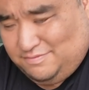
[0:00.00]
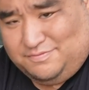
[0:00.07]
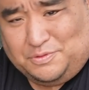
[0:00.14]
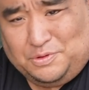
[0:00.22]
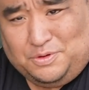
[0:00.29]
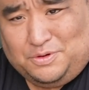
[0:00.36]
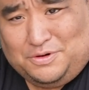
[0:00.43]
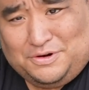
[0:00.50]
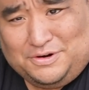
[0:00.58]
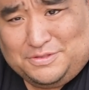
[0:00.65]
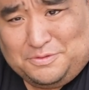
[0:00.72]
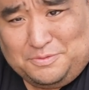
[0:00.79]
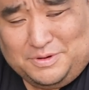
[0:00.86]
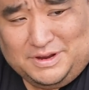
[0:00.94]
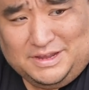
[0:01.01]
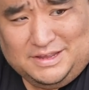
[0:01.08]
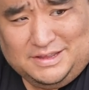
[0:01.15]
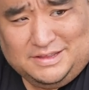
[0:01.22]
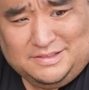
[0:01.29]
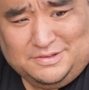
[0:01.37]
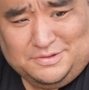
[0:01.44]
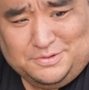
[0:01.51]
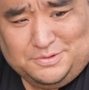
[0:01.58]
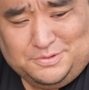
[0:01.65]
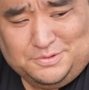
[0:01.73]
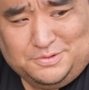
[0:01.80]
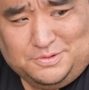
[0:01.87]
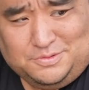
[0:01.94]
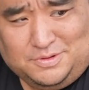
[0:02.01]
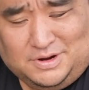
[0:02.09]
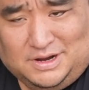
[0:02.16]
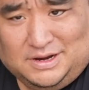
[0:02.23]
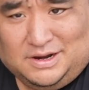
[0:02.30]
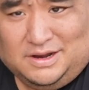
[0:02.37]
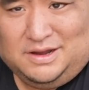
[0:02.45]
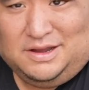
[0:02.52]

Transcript: four, three, two, one.